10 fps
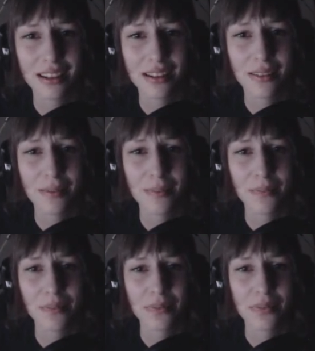
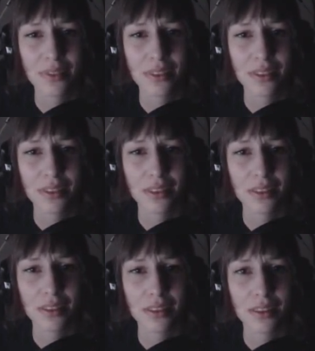
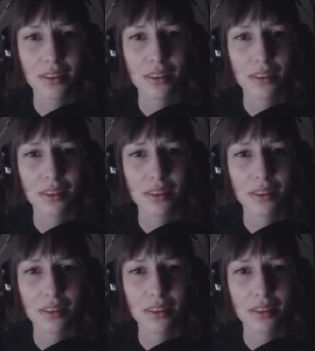No one is speaking in this clip.